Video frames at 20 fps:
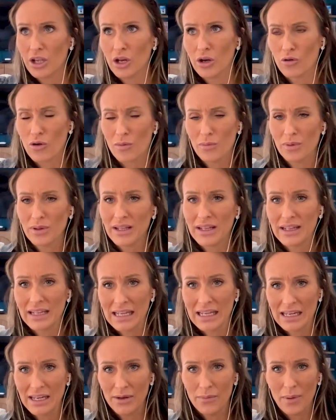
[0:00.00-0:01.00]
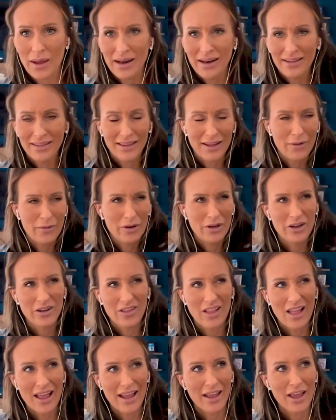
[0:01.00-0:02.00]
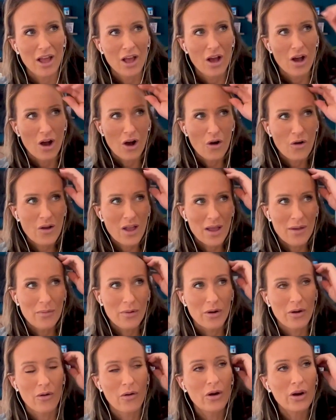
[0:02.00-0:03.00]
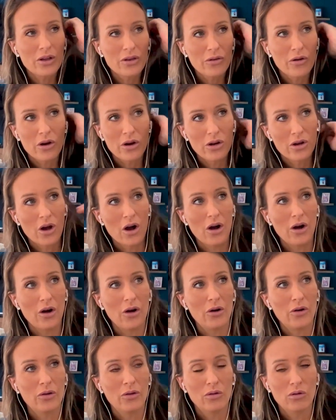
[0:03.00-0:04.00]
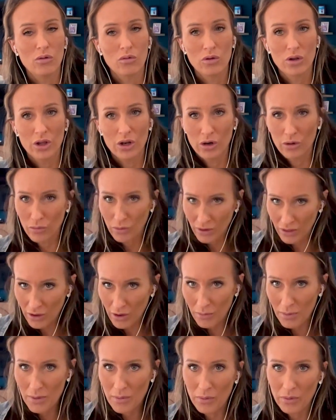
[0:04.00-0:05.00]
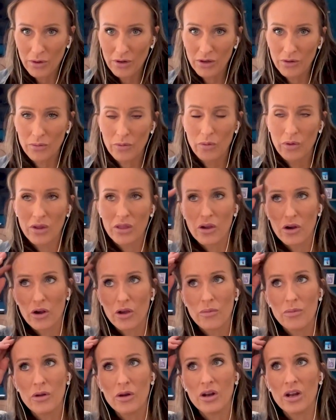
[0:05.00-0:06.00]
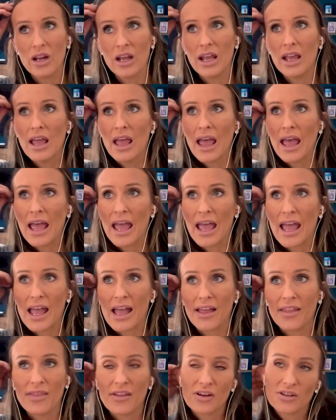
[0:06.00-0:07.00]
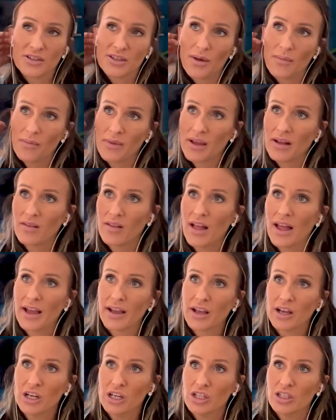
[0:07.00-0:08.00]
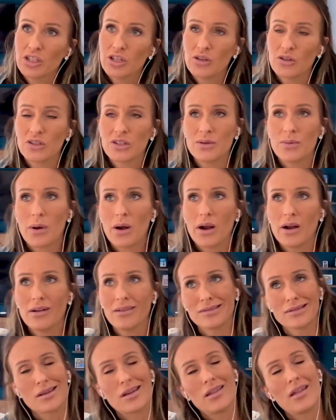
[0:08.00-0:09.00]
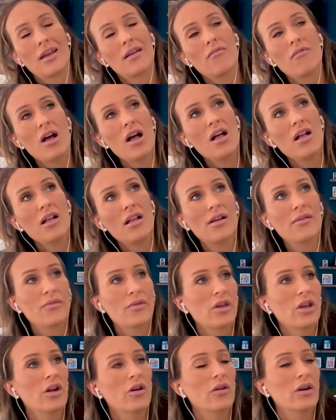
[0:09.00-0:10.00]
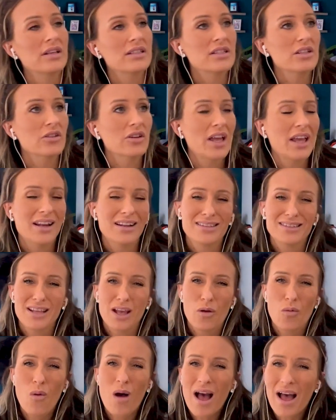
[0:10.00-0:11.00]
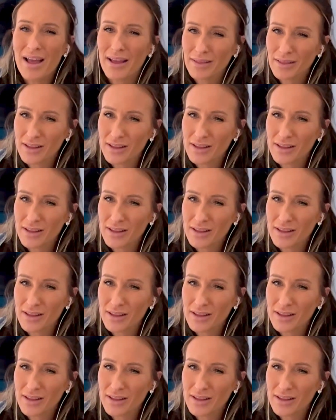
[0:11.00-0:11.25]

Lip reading: completely independently, when you're like, okay, but, or you could go, with your people and with your community, and there's something like toast to bar, and I'll say like, well, I still can't. It's like, why?